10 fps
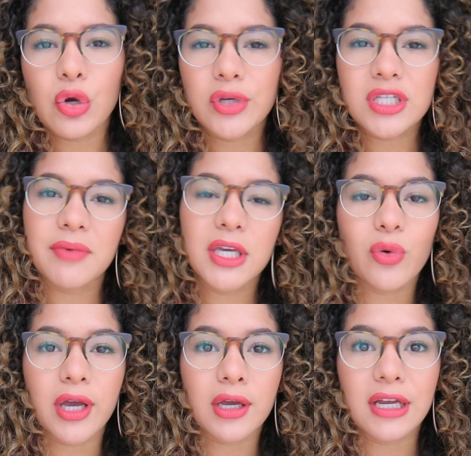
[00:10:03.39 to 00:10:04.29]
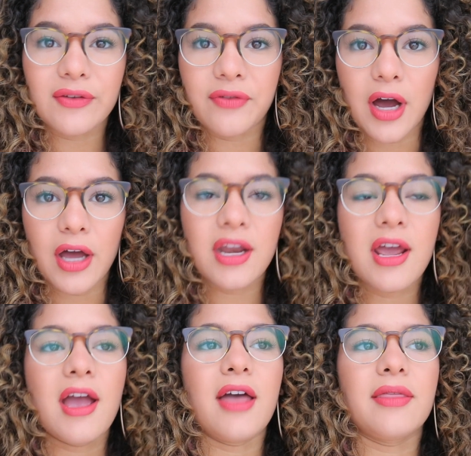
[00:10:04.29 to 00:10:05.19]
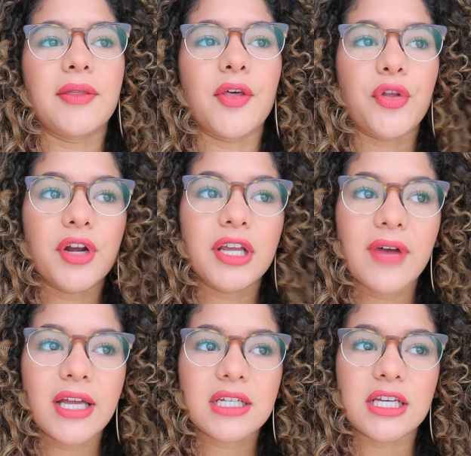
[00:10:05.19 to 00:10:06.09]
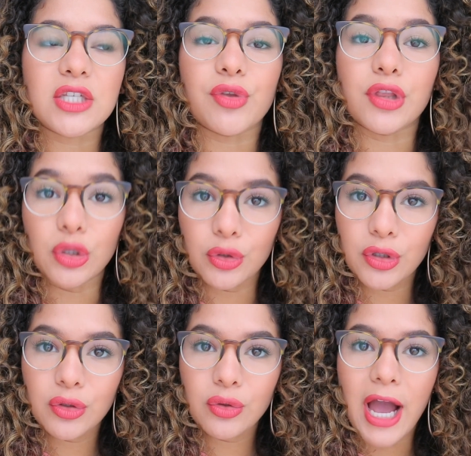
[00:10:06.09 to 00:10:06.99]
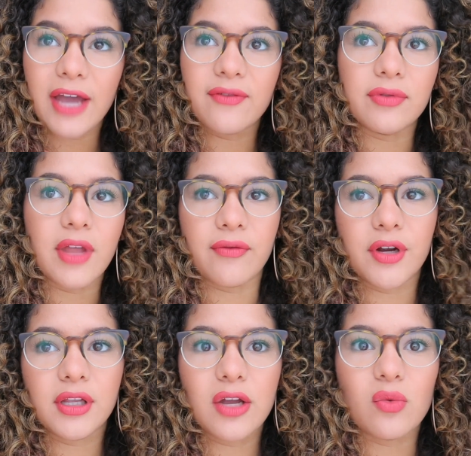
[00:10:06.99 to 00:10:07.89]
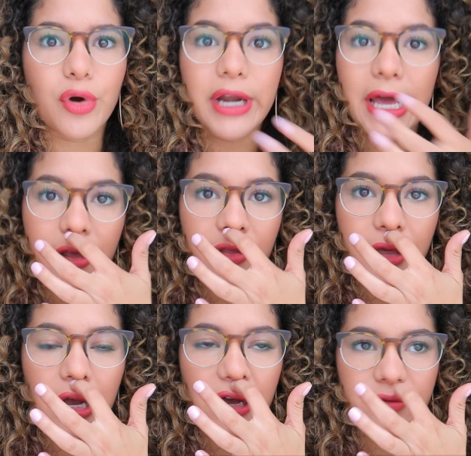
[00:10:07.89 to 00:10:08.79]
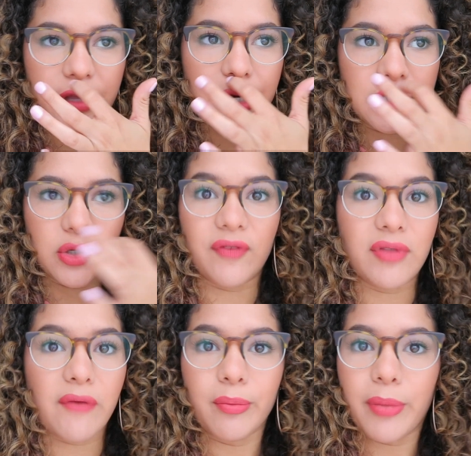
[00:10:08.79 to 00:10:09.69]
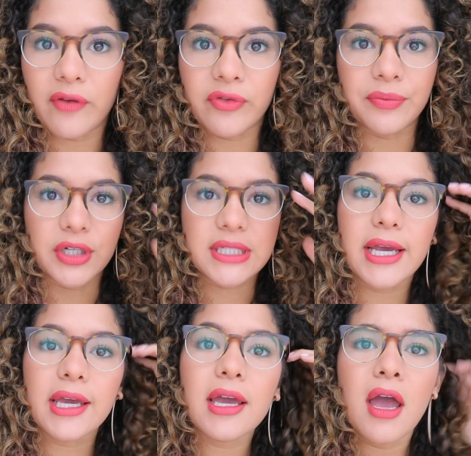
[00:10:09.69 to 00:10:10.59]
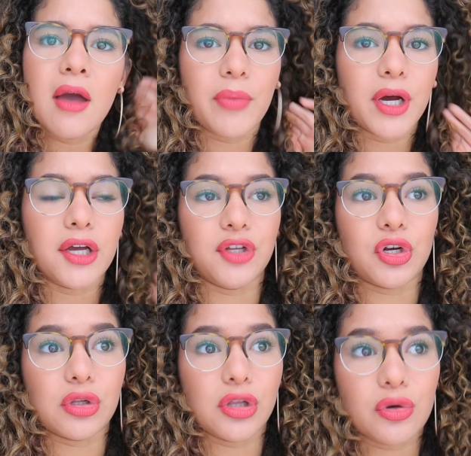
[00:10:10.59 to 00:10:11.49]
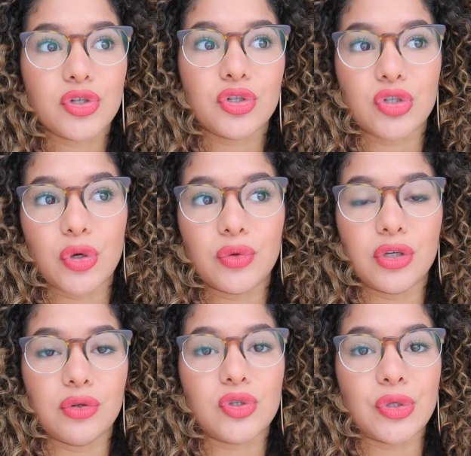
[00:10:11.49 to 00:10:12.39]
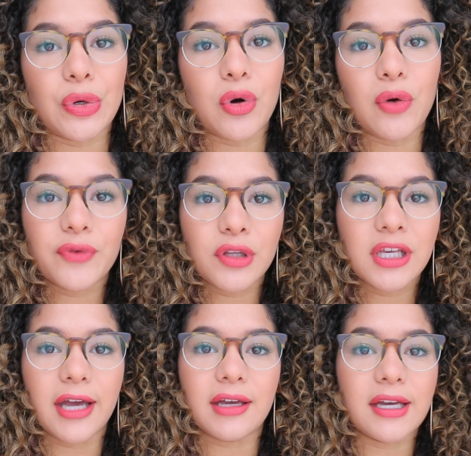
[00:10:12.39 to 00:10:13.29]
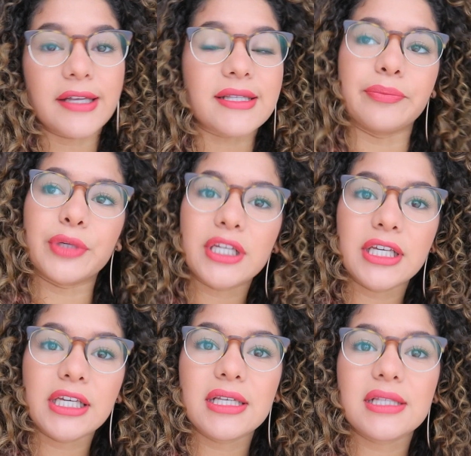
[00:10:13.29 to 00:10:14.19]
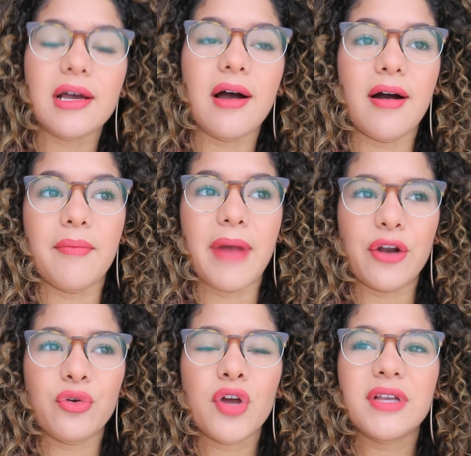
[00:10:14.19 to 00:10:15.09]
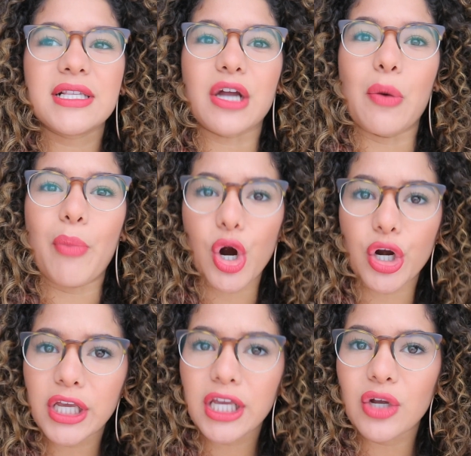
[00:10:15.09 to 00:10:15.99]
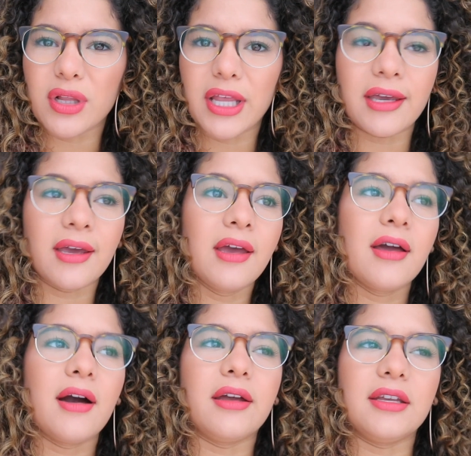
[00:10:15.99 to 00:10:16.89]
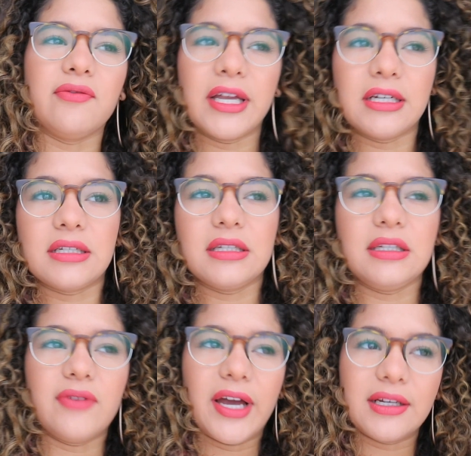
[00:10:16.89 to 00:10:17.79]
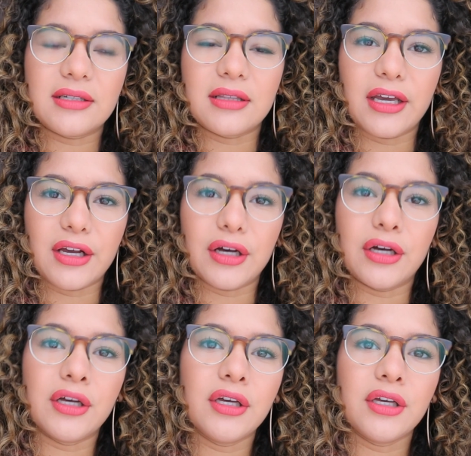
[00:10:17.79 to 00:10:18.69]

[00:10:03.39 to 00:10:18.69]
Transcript: going to be quick and fun. And then the third event is with Lulu. I have never like worn anything of theirs, or I've never bought from their site, but their clothes are so cute. So hopefully I can get some goodies. I don't know if it's like a party or like an event, like a